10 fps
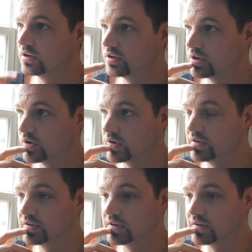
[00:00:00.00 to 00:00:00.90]
you know,
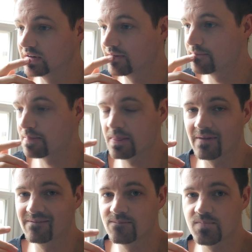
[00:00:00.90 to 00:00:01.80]
even
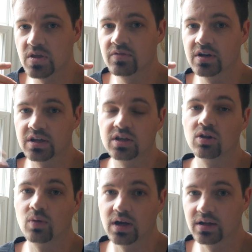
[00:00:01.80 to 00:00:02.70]
a
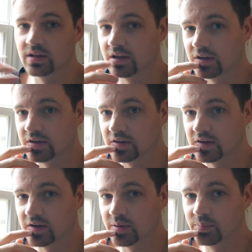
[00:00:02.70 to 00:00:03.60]
kilowatt like
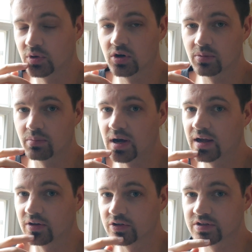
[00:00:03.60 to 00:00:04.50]
per
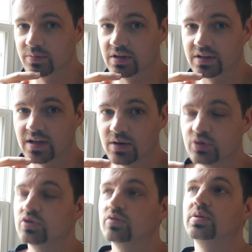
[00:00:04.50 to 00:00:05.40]
mile or something like that,
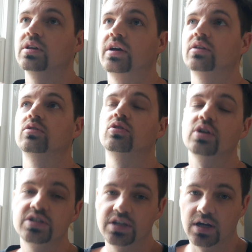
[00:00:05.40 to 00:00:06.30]
which would be like
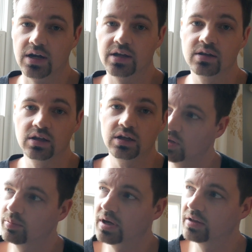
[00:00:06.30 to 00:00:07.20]
crazy high.
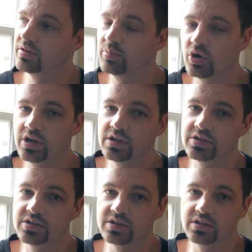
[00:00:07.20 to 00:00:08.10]
But the point
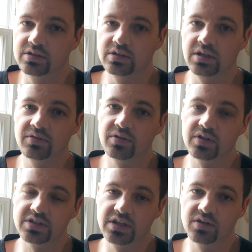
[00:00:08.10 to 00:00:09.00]
is, even if
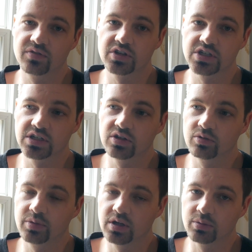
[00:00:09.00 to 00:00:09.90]
it's inefficient, it
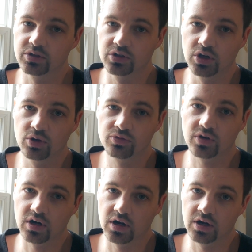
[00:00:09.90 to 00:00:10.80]
would be able to go
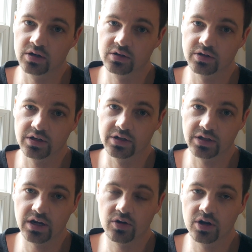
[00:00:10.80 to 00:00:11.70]
far and
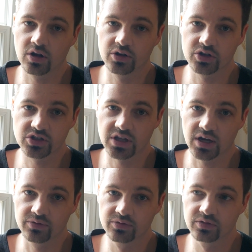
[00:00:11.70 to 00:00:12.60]
carry all your
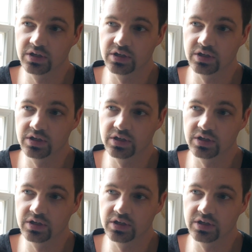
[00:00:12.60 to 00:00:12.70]
stuff